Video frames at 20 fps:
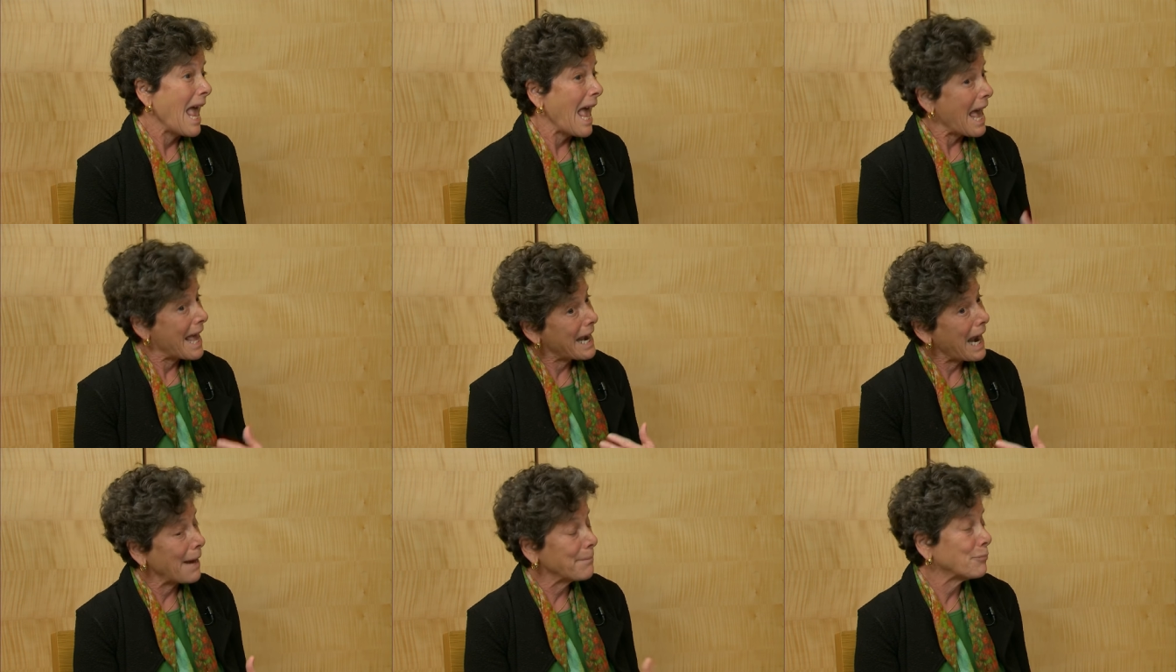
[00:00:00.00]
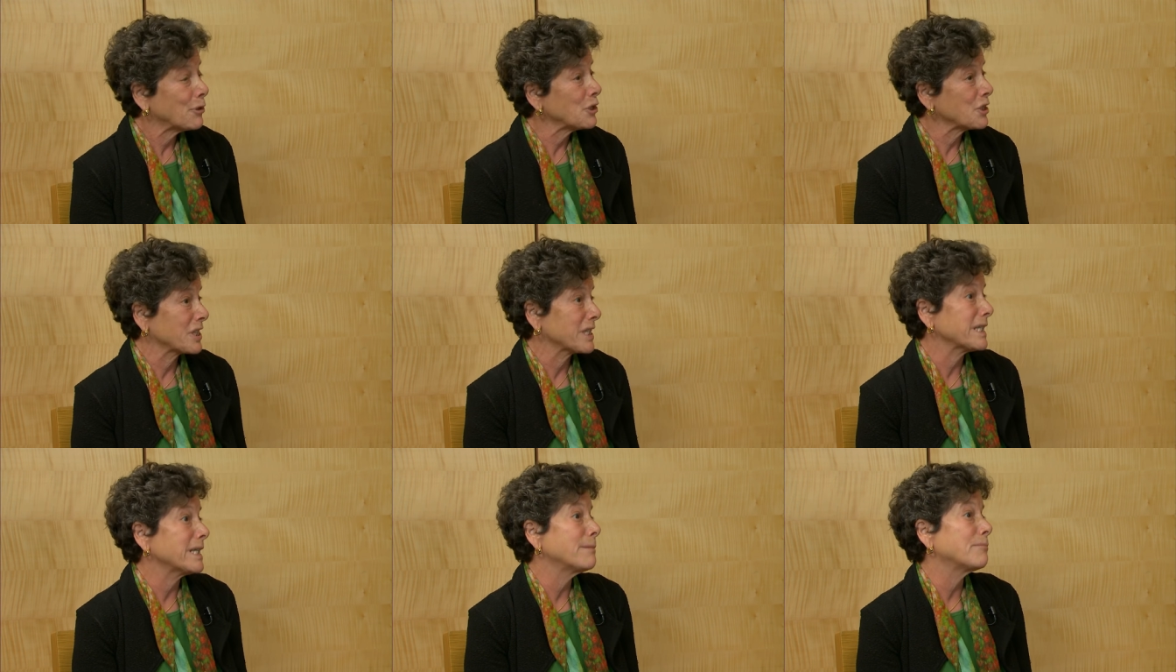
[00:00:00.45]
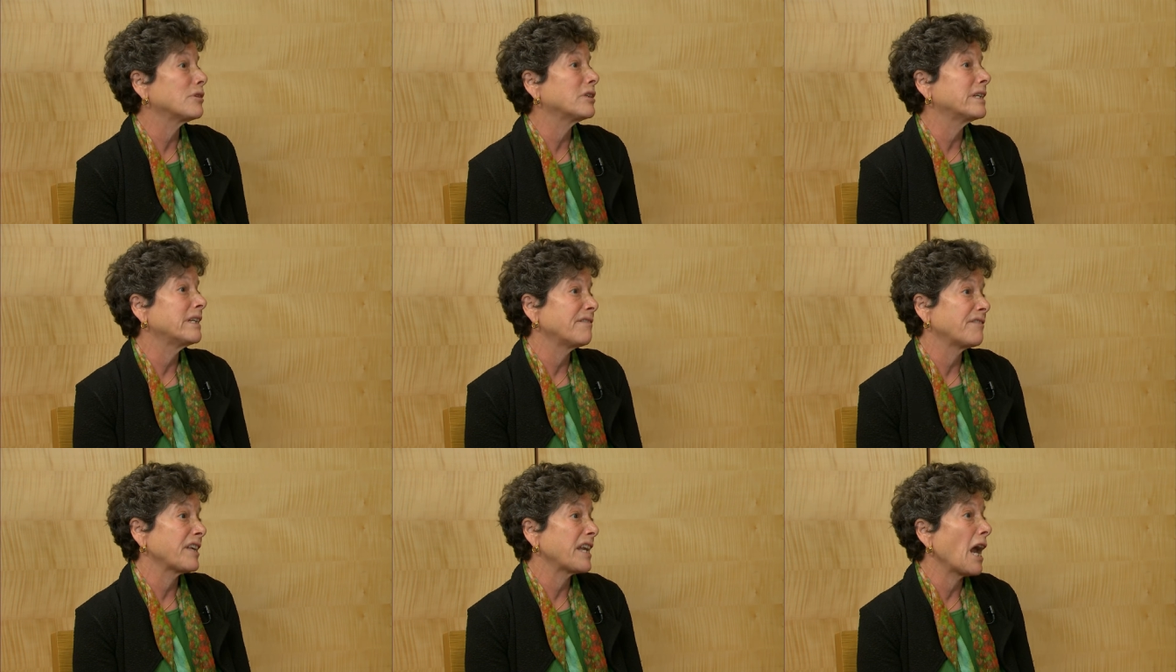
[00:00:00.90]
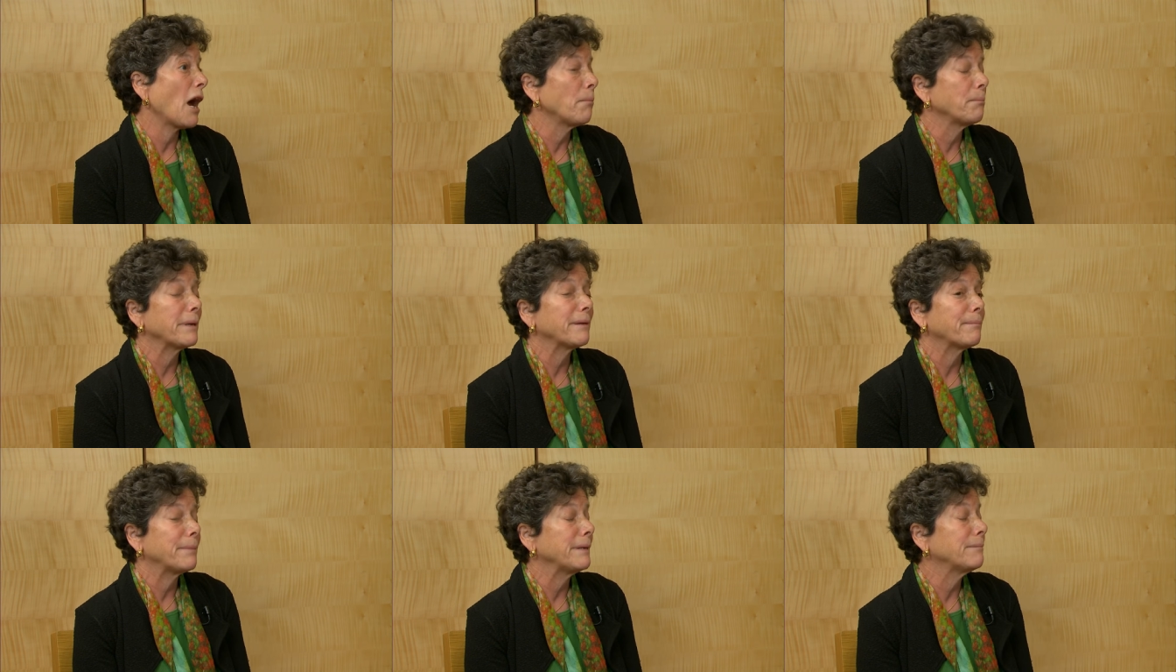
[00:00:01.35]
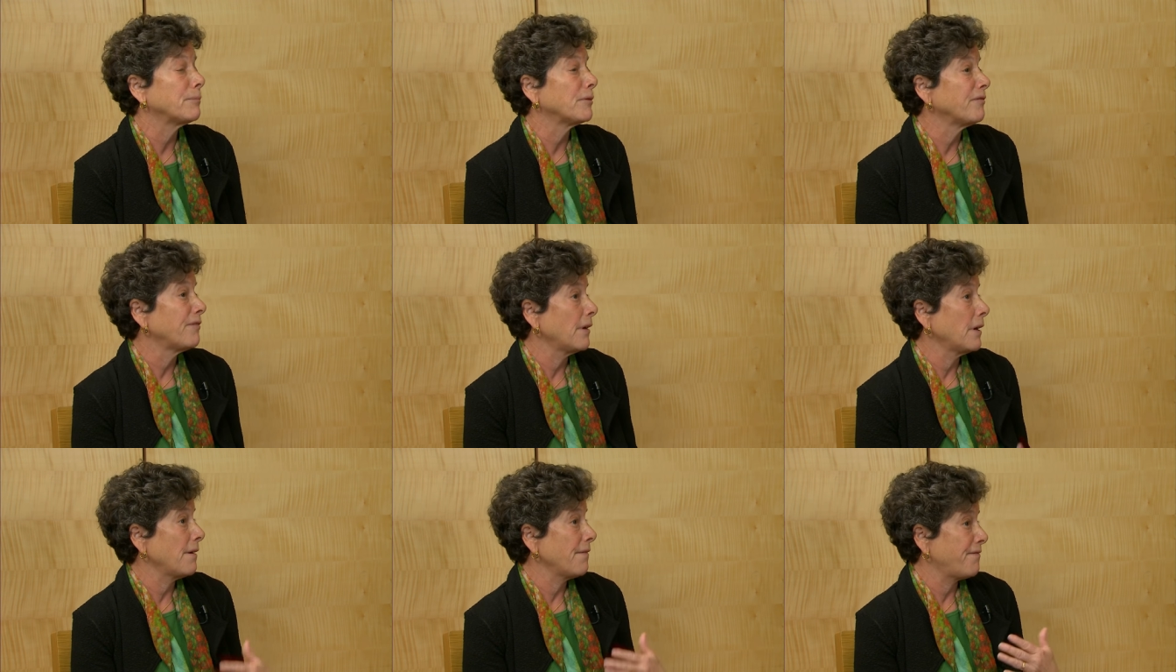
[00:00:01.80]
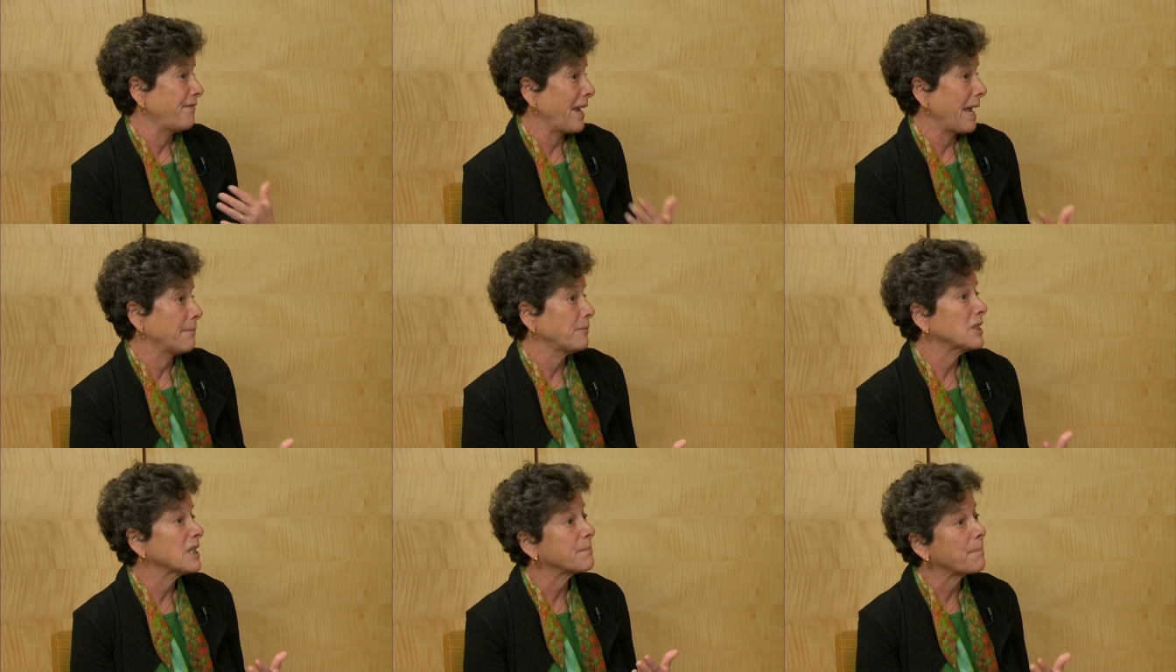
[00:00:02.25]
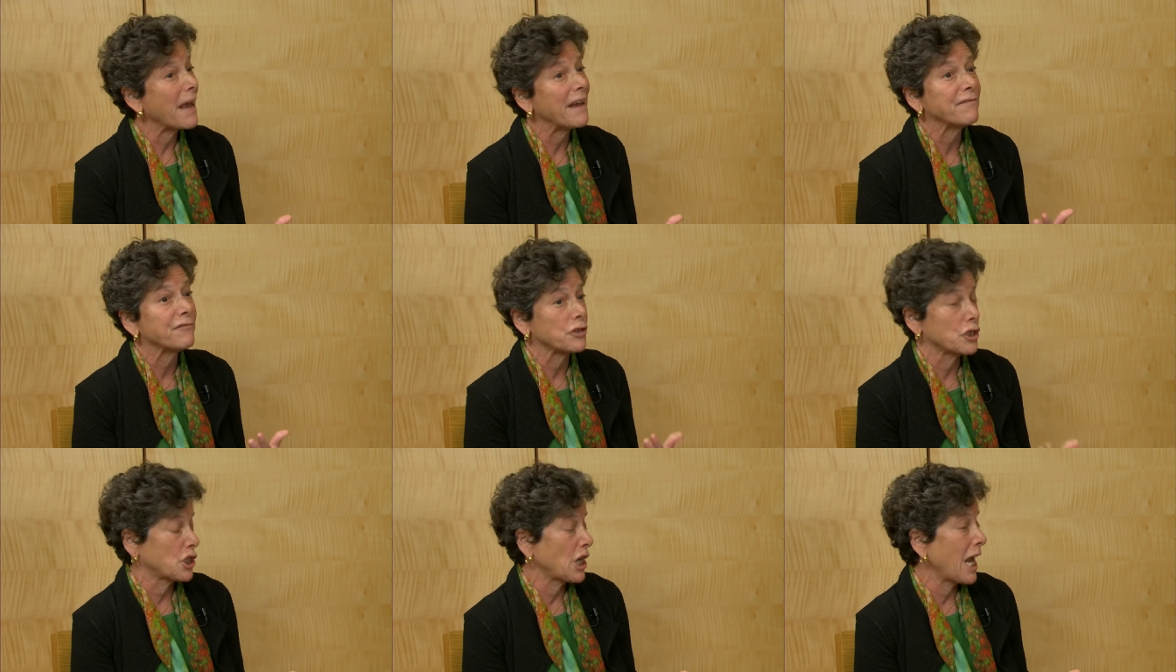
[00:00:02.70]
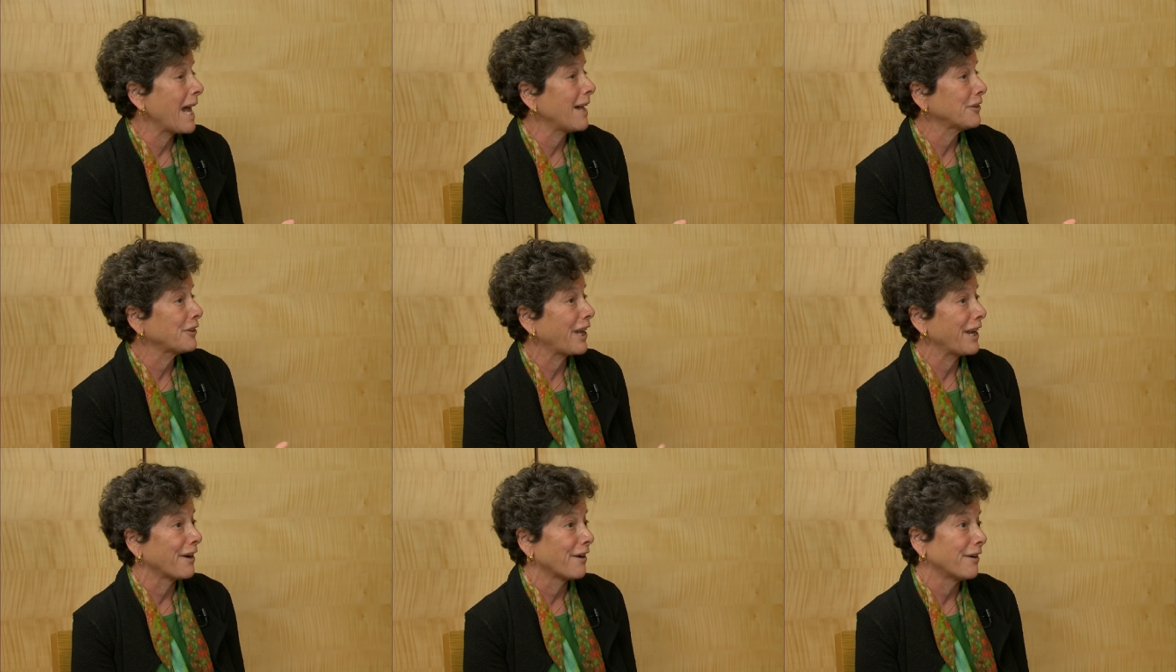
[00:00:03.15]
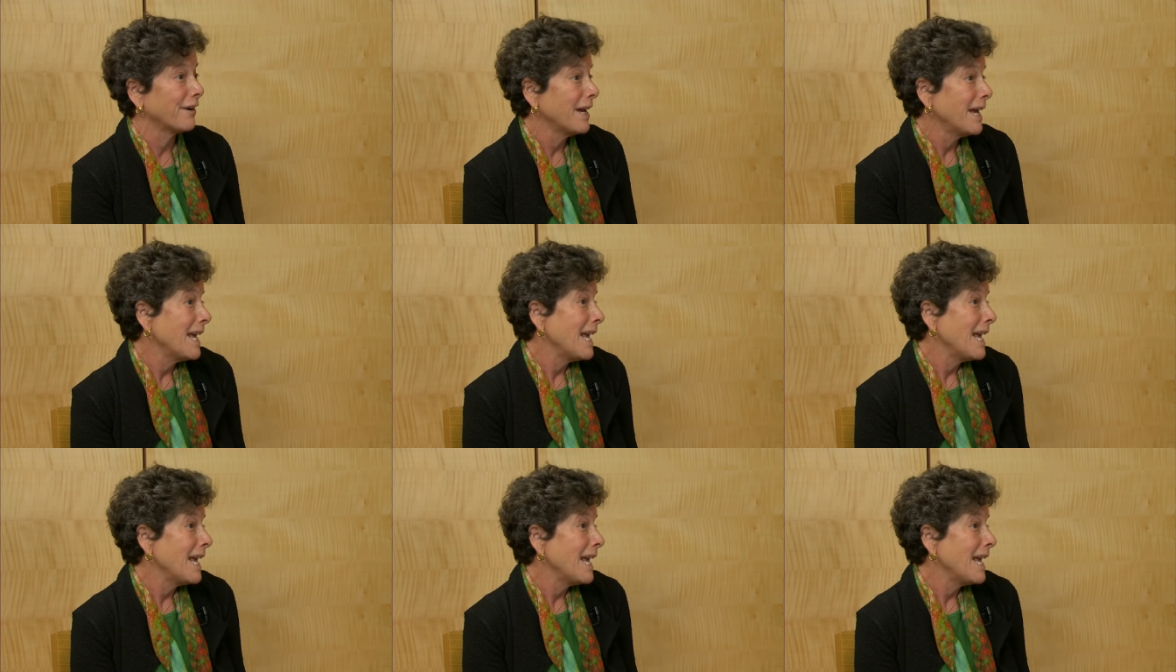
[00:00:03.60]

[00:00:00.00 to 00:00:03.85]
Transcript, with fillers: And I personally believe that helping people, families pay for childcare